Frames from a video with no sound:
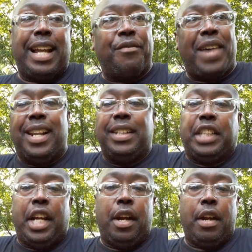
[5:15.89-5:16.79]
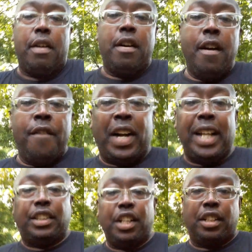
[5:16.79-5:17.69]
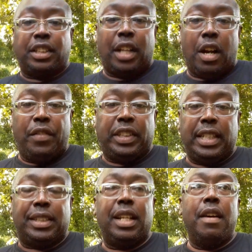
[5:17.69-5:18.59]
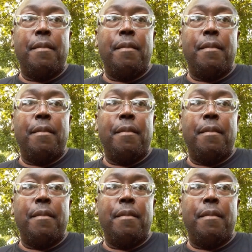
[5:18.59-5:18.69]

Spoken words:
Like, volunteer your services.